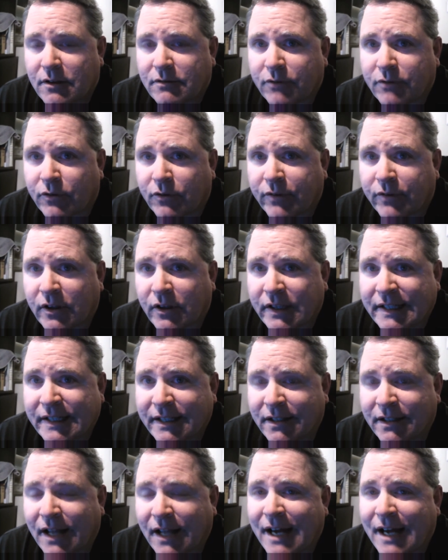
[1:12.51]
fulfilling
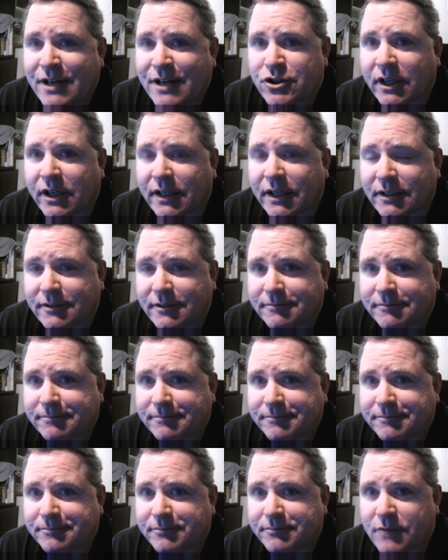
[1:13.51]
Elijah,
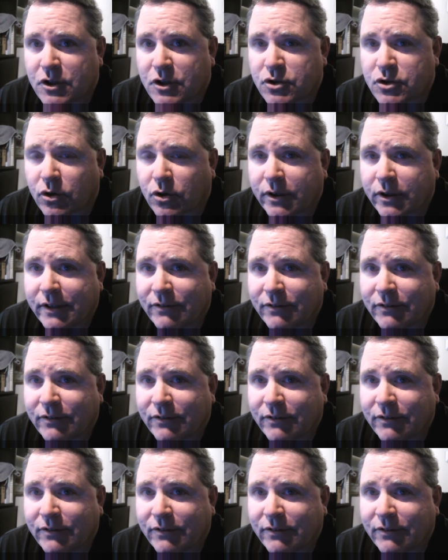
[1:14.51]
the story